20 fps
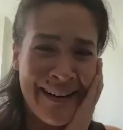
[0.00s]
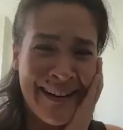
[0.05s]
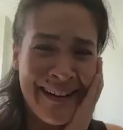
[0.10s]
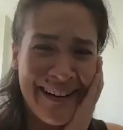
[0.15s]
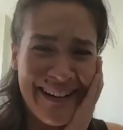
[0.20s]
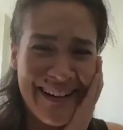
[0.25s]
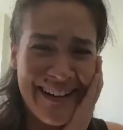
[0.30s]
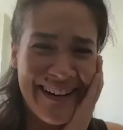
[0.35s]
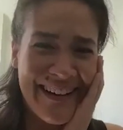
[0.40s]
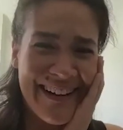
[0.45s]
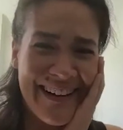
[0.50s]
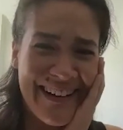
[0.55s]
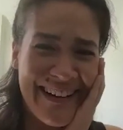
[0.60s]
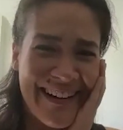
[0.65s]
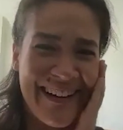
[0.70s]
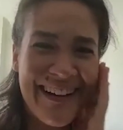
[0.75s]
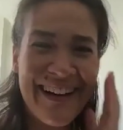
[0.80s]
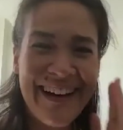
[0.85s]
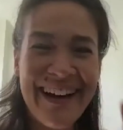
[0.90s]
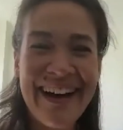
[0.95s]
get you
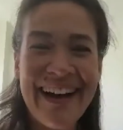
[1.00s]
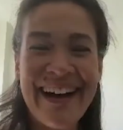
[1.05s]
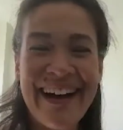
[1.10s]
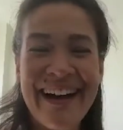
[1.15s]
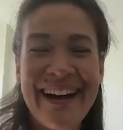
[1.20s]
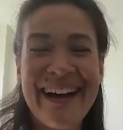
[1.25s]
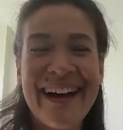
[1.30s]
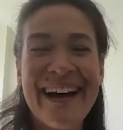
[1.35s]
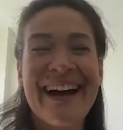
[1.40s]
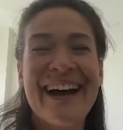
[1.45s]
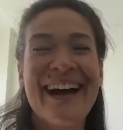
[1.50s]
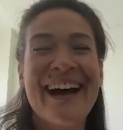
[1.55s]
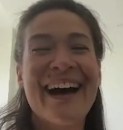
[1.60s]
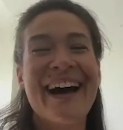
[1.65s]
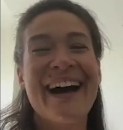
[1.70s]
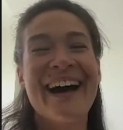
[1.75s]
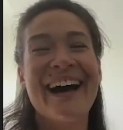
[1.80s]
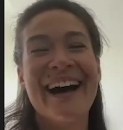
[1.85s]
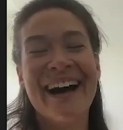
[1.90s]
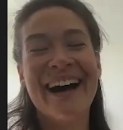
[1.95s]
one.
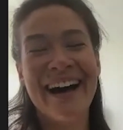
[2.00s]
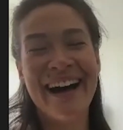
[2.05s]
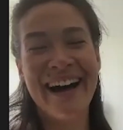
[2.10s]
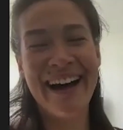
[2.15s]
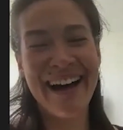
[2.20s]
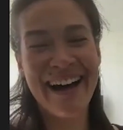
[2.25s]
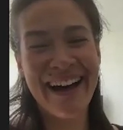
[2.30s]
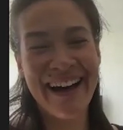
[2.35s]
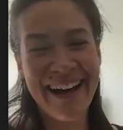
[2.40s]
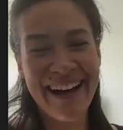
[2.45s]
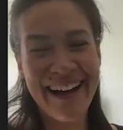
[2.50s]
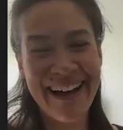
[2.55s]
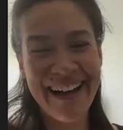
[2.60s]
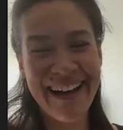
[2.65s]
Let's keep going. You